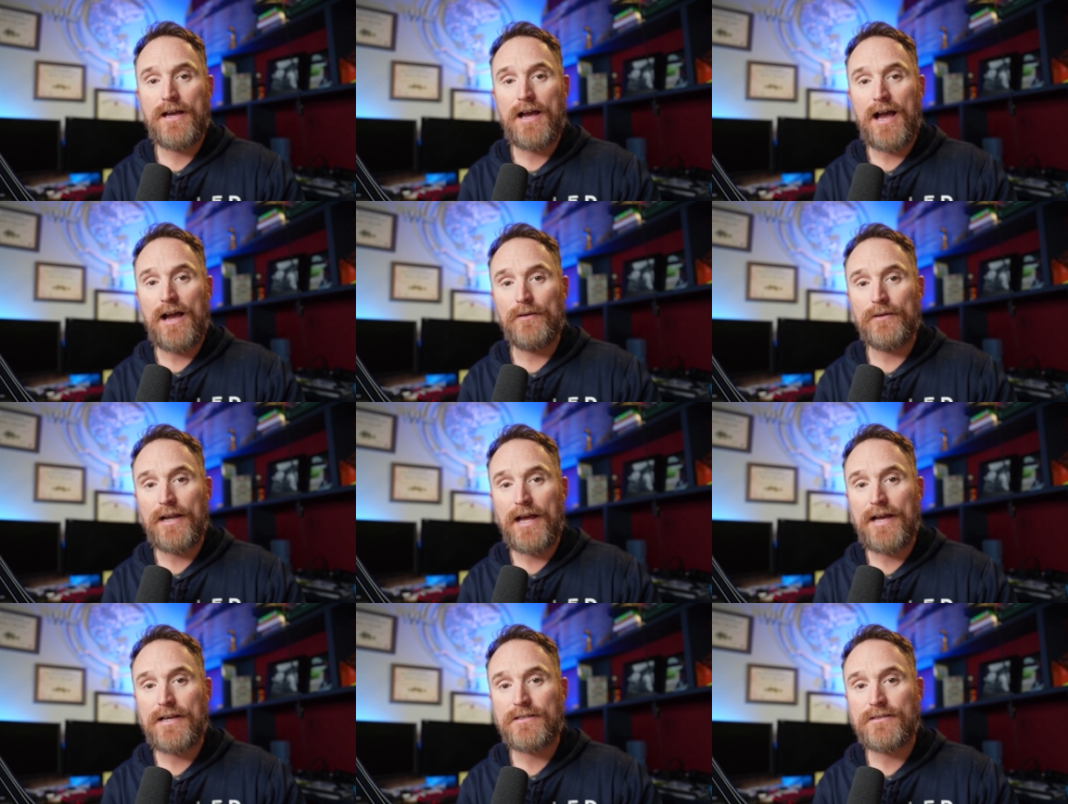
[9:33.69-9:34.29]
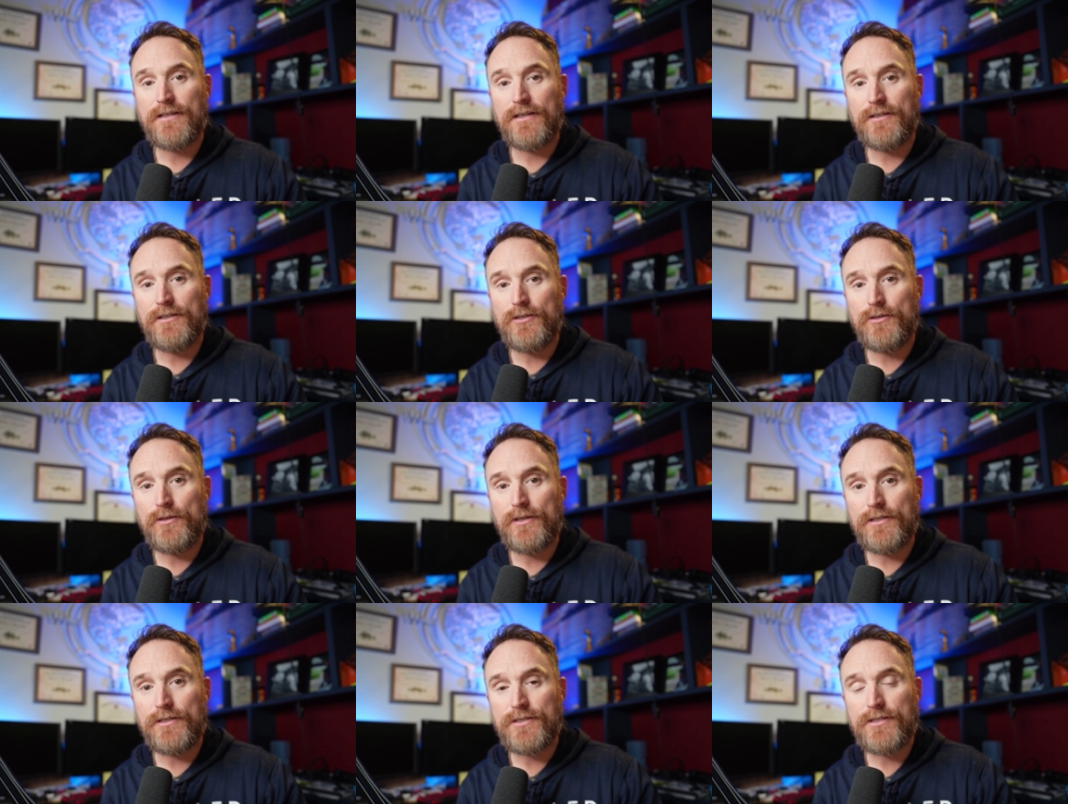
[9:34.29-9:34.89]
I would ask that
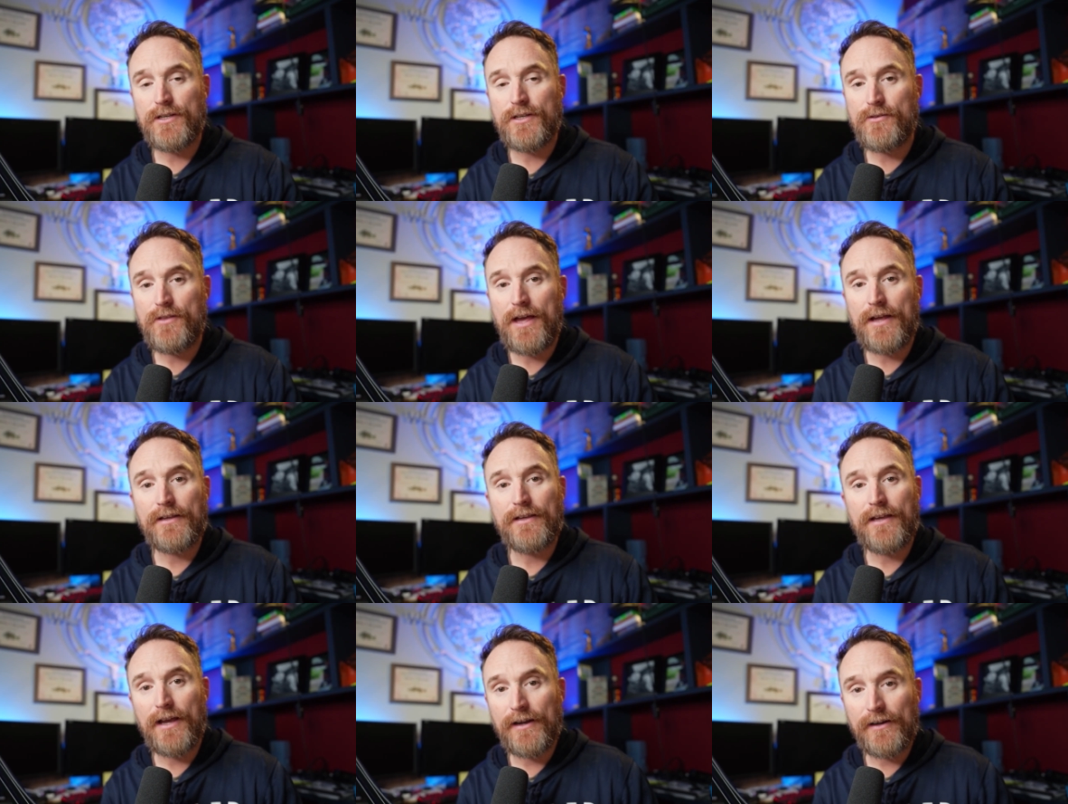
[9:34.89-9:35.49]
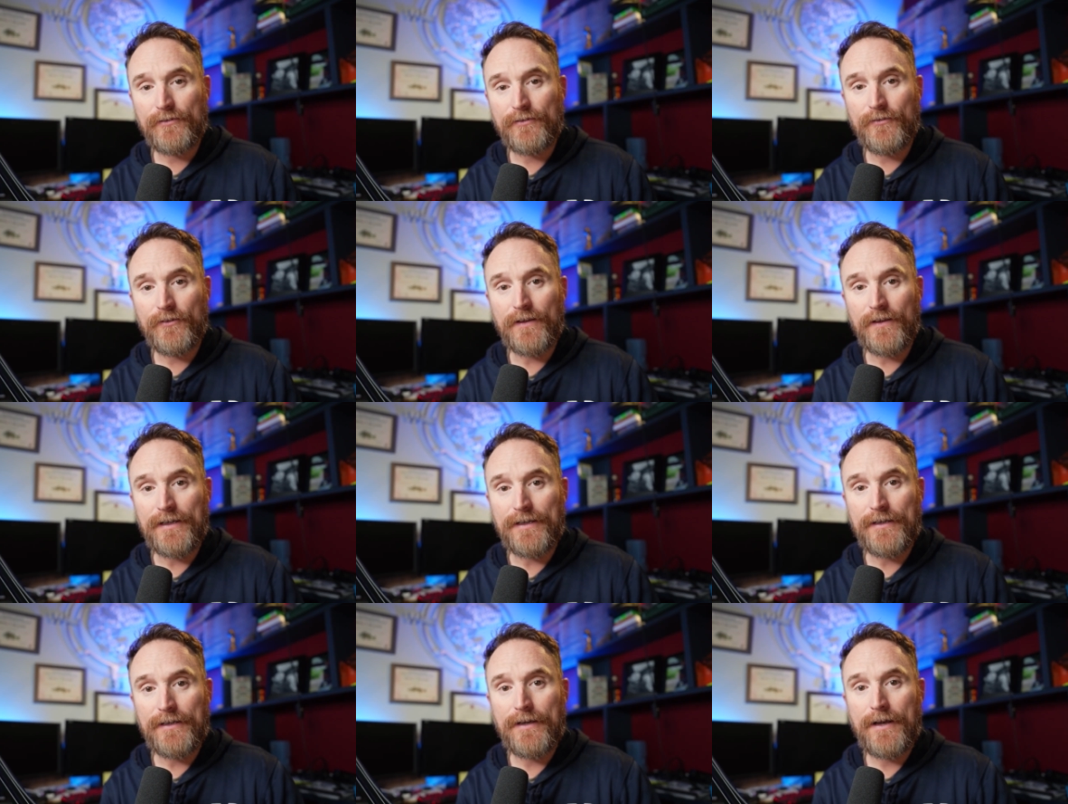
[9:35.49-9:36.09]
you consider that
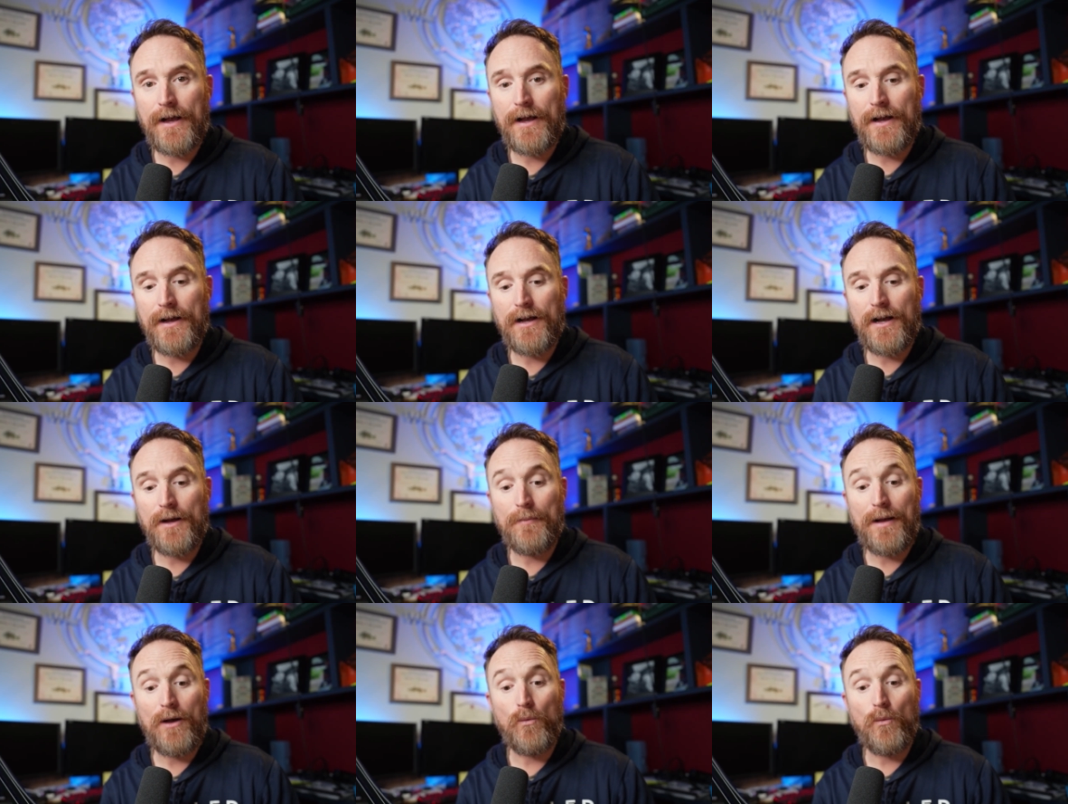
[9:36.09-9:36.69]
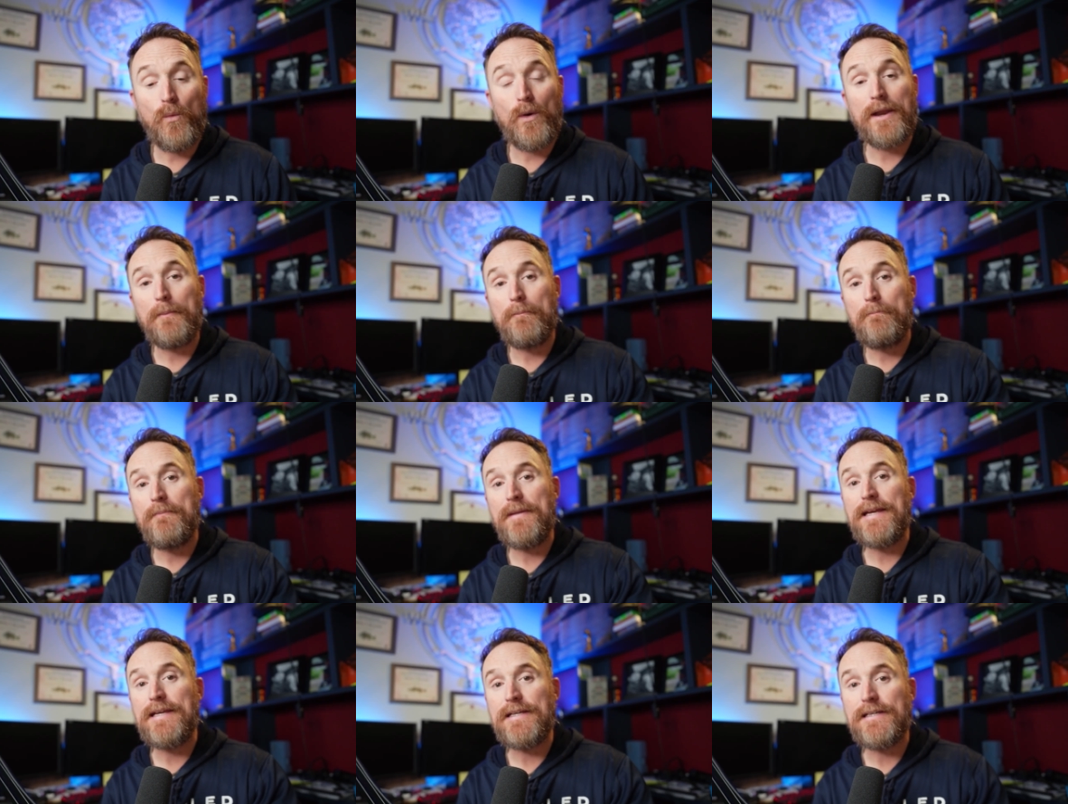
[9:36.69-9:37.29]
carefully uh, about what it
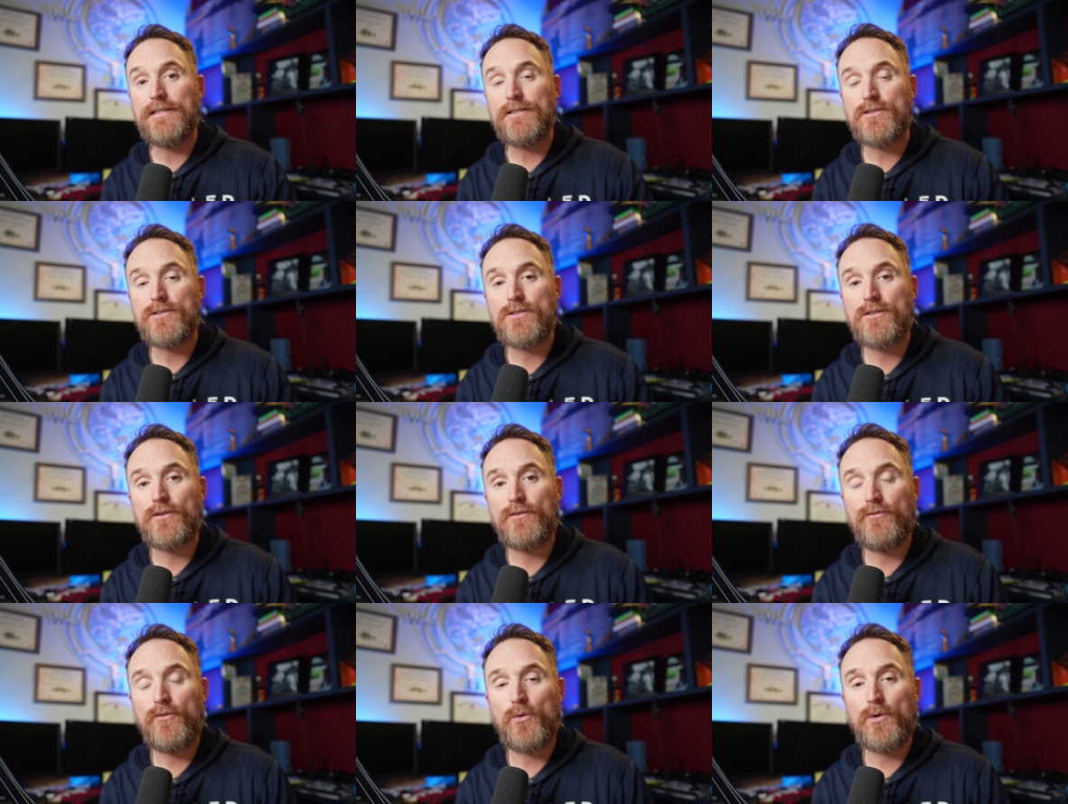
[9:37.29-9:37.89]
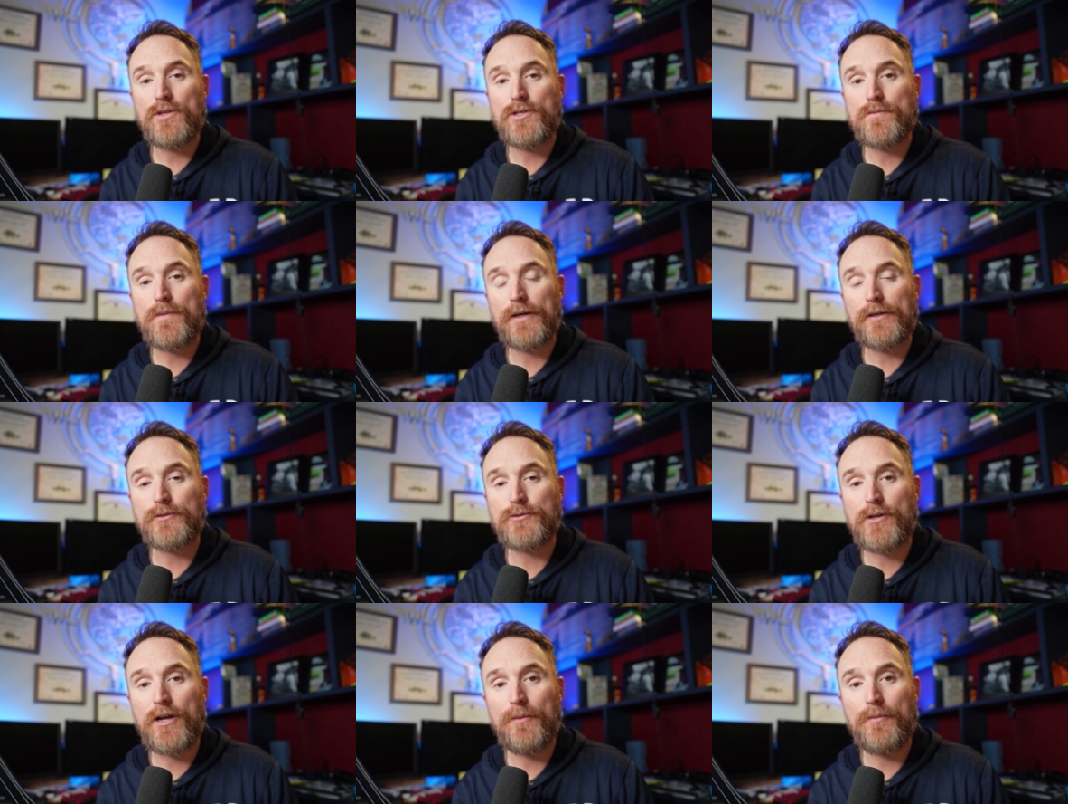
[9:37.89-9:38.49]
means for the
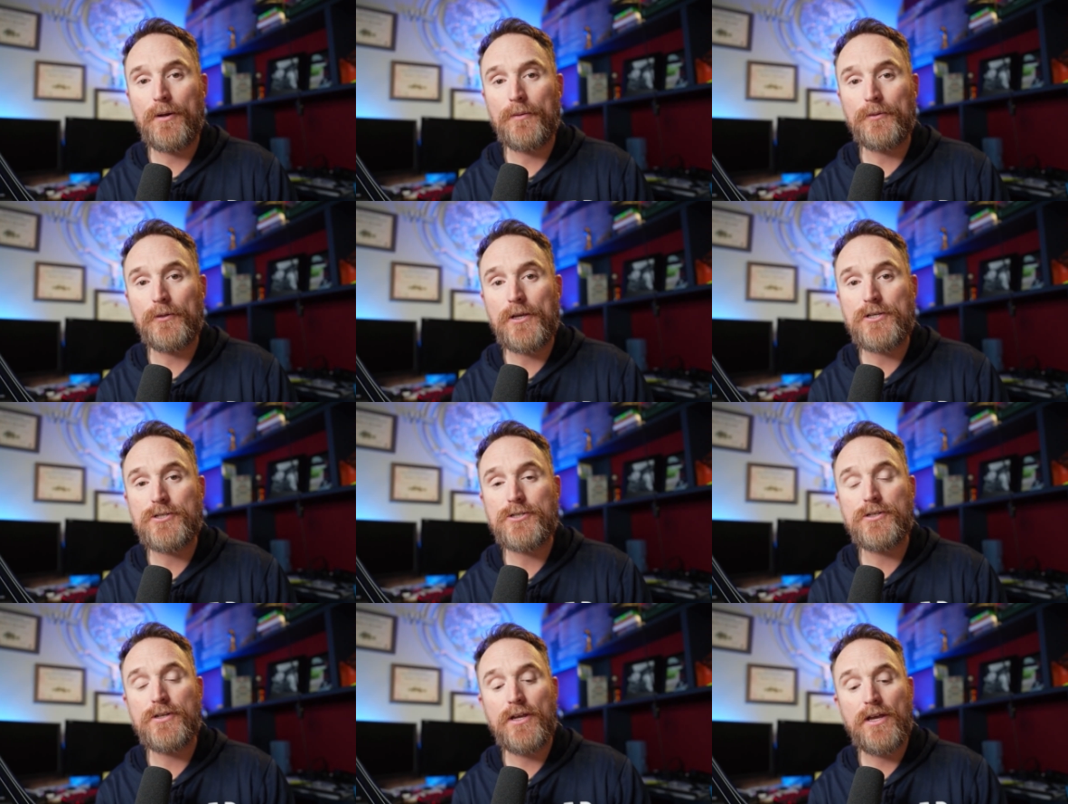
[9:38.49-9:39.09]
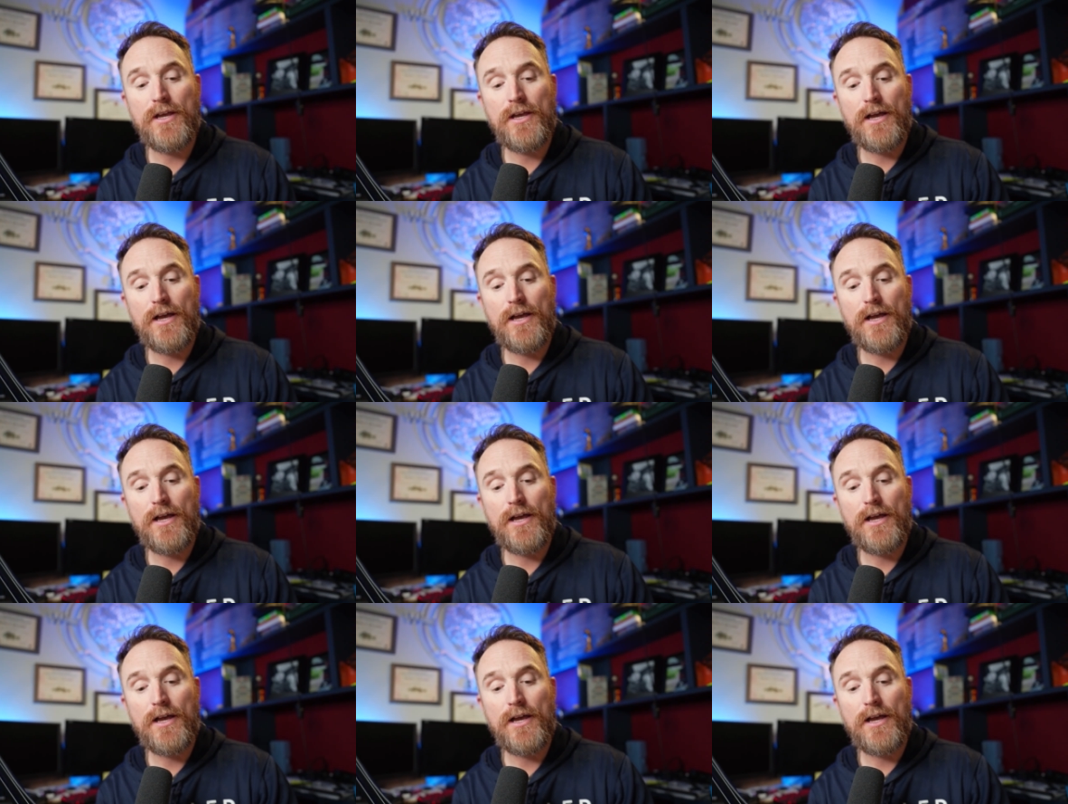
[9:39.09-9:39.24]
speckled trout population.